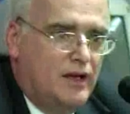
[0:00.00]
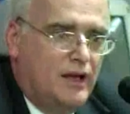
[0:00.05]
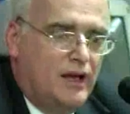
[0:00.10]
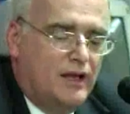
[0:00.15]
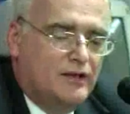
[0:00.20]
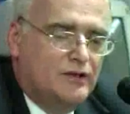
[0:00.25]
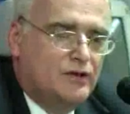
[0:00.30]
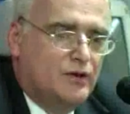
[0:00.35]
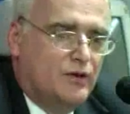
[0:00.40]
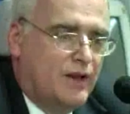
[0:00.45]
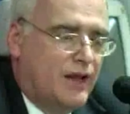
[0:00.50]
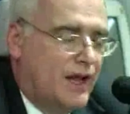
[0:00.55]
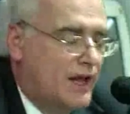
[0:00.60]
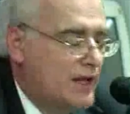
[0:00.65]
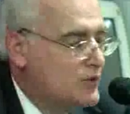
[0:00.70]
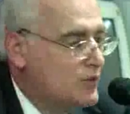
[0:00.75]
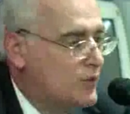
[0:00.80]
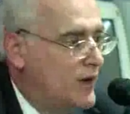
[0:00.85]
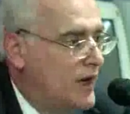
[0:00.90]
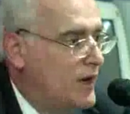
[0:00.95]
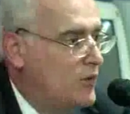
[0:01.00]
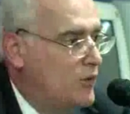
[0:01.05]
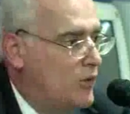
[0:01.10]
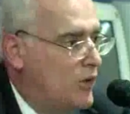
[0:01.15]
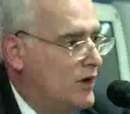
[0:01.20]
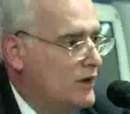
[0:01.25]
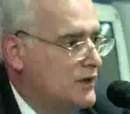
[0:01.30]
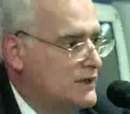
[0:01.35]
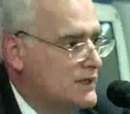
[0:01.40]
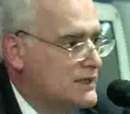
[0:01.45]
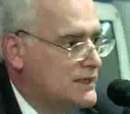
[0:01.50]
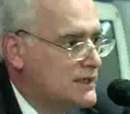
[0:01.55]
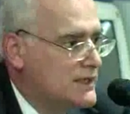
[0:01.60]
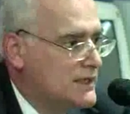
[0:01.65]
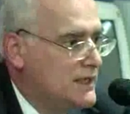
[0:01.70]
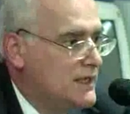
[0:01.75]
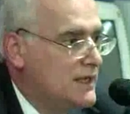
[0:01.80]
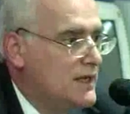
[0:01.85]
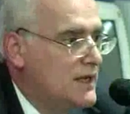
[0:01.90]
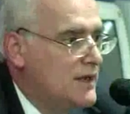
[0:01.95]
And so that's what I want to
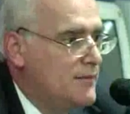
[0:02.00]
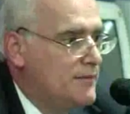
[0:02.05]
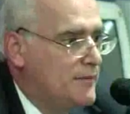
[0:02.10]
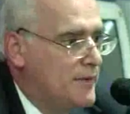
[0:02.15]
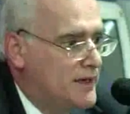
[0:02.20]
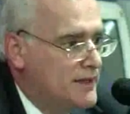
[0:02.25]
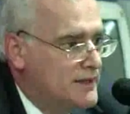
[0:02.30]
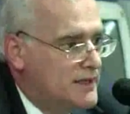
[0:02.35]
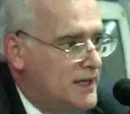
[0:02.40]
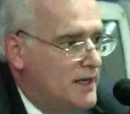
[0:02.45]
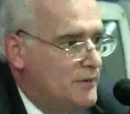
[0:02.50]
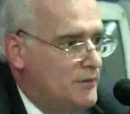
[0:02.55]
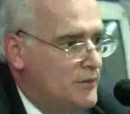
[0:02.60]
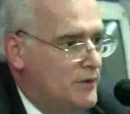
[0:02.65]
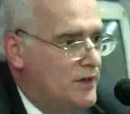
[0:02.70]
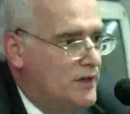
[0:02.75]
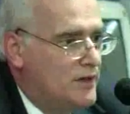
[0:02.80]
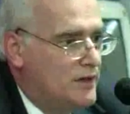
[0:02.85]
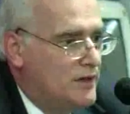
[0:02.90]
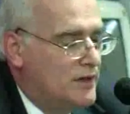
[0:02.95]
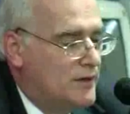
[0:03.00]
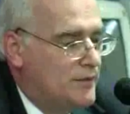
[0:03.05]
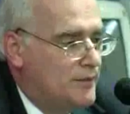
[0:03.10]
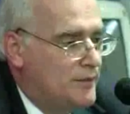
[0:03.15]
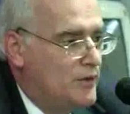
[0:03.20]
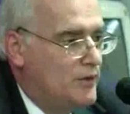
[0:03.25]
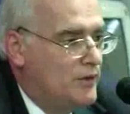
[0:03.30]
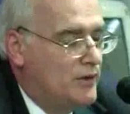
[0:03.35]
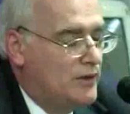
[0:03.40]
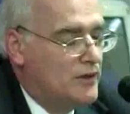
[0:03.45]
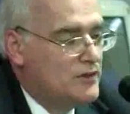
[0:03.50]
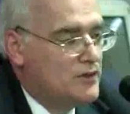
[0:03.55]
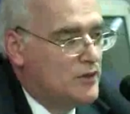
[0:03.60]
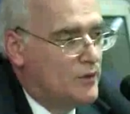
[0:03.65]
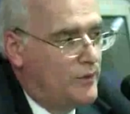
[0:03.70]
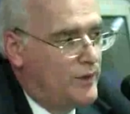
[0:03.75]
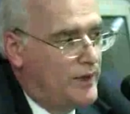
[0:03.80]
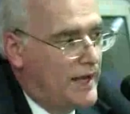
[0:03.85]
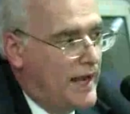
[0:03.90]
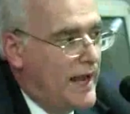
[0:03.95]
see maintained within the community. So
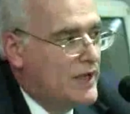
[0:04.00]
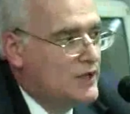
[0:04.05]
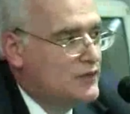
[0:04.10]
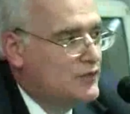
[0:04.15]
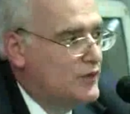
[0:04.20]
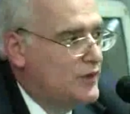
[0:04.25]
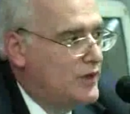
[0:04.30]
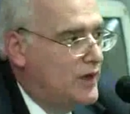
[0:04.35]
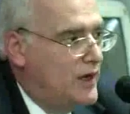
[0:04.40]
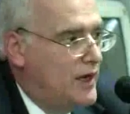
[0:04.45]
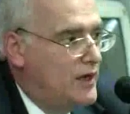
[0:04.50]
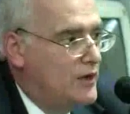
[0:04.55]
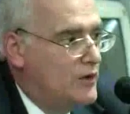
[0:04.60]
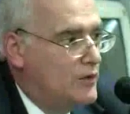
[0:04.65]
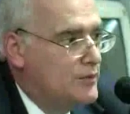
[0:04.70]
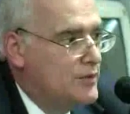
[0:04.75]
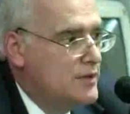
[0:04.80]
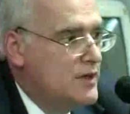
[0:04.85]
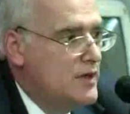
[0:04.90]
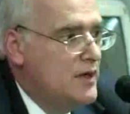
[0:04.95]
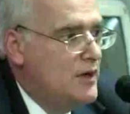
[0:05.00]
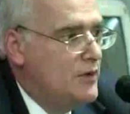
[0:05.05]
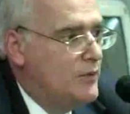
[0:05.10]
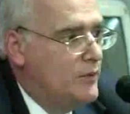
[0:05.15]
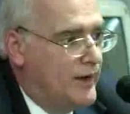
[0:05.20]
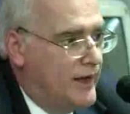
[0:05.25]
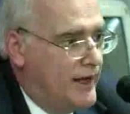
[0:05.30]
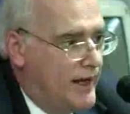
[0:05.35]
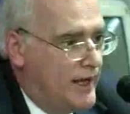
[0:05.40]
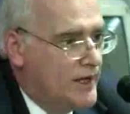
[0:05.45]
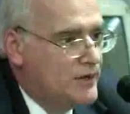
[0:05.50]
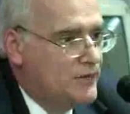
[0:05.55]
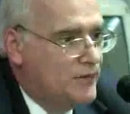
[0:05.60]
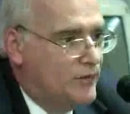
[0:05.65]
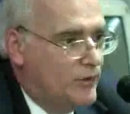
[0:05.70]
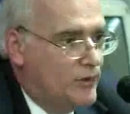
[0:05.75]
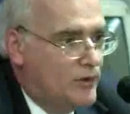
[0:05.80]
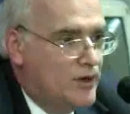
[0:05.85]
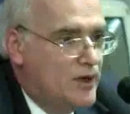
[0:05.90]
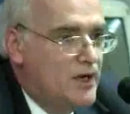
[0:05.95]
when I ask for your help, when I ask
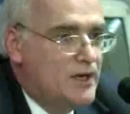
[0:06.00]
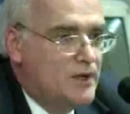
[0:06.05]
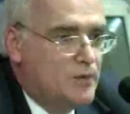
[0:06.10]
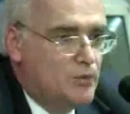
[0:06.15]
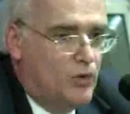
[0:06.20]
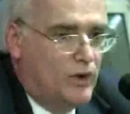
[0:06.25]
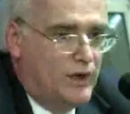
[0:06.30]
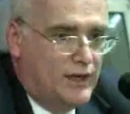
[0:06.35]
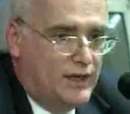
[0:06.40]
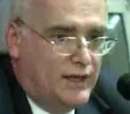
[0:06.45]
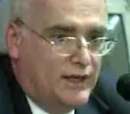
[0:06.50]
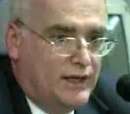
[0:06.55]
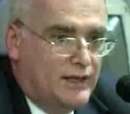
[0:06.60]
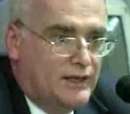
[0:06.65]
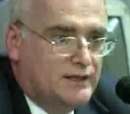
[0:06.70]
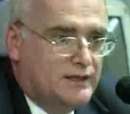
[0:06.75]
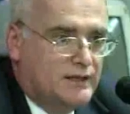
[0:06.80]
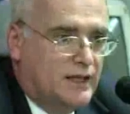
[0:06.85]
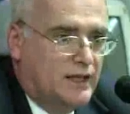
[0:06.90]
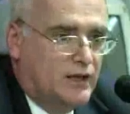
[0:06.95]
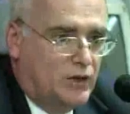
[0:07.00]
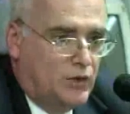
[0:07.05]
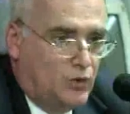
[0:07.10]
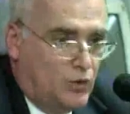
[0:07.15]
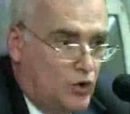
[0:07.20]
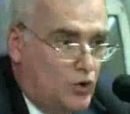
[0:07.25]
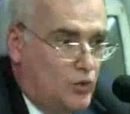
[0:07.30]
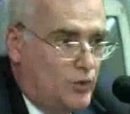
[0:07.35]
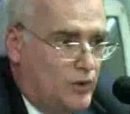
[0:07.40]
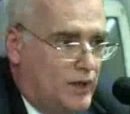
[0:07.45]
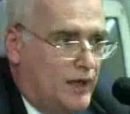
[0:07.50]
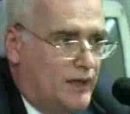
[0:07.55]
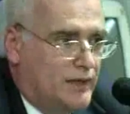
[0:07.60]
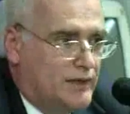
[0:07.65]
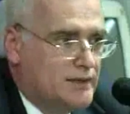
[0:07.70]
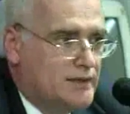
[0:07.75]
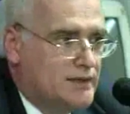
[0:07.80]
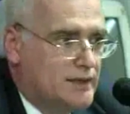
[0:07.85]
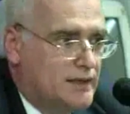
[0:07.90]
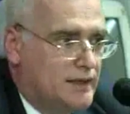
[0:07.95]
for what it is that you would like
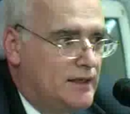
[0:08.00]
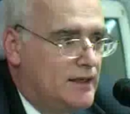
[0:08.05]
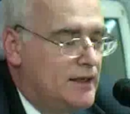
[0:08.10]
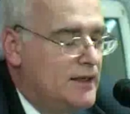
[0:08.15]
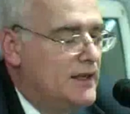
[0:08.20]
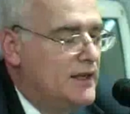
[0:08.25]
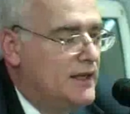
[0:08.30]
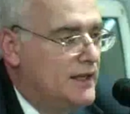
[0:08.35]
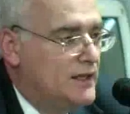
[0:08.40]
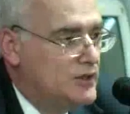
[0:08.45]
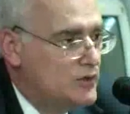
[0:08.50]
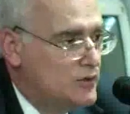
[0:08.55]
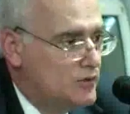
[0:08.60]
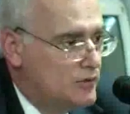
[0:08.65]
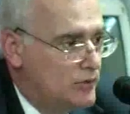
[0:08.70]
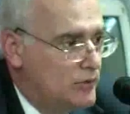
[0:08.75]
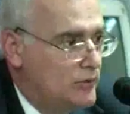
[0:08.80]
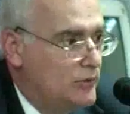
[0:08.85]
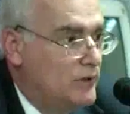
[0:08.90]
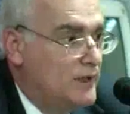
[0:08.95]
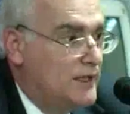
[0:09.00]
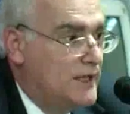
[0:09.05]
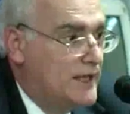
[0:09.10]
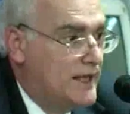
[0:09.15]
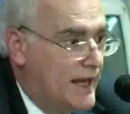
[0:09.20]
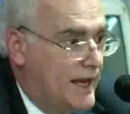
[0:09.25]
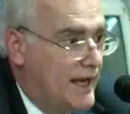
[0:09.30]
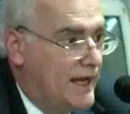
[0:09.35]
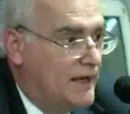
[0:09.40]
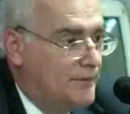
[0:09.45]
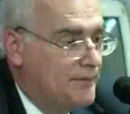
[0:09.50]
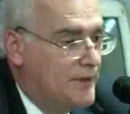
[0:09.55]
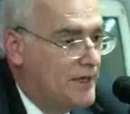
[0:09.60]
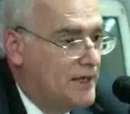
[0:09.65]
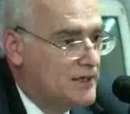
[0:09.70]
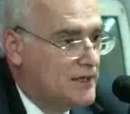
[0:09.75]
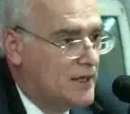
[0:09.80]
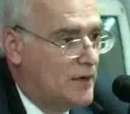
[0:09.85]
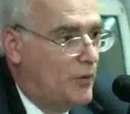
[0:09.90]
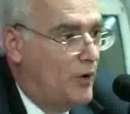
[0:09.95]
to see, it's truly that,
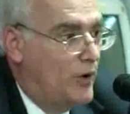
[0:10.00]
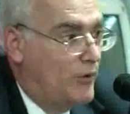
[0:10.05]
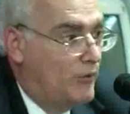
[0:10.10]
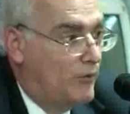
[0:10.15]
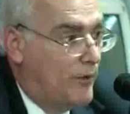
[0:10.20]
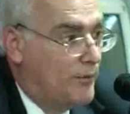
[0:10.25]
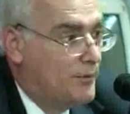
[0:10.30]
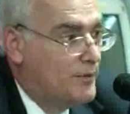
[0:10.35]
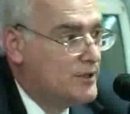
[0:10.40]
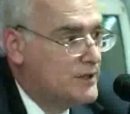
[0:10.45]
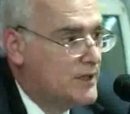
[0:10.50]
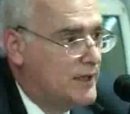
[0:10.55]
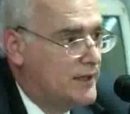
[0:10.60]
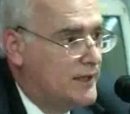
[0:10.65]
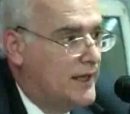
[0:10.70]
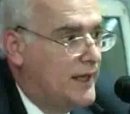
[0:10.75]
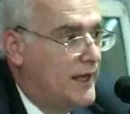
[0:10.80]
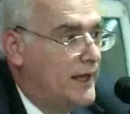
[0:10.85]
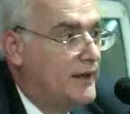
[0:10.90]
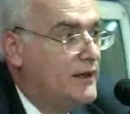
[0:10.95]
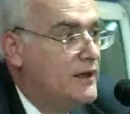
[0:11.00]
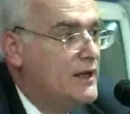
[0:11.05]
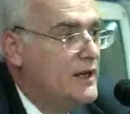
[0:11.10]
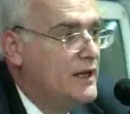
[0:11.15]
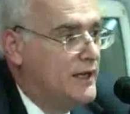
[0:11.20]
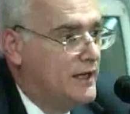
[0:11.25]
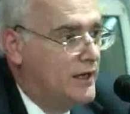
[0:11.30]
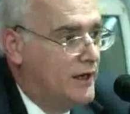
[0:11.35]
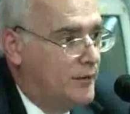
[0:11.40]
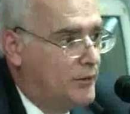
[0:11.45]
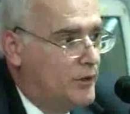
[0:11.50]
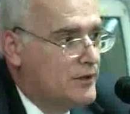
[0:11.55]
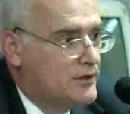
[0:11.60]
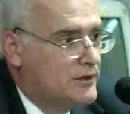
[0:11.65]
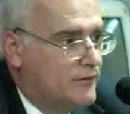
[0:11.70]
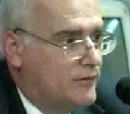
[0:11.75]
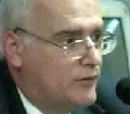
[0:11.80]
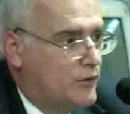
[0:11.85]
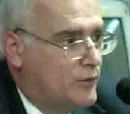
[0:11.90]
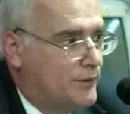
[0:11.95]
because I want to represent that in our
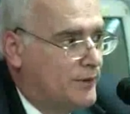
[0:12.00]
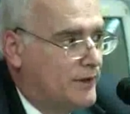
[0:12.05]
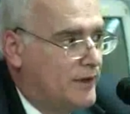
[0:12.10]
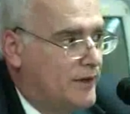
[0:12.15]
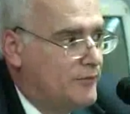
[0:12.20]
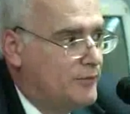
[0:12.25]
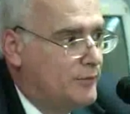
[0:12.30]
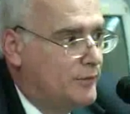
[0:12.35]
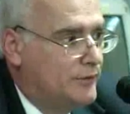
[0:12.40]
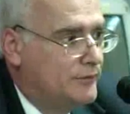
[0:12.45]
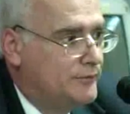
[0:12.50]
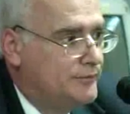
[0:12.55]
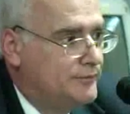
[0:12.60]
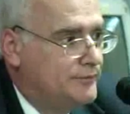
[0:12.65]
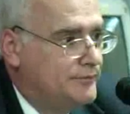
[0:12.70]
present form of government.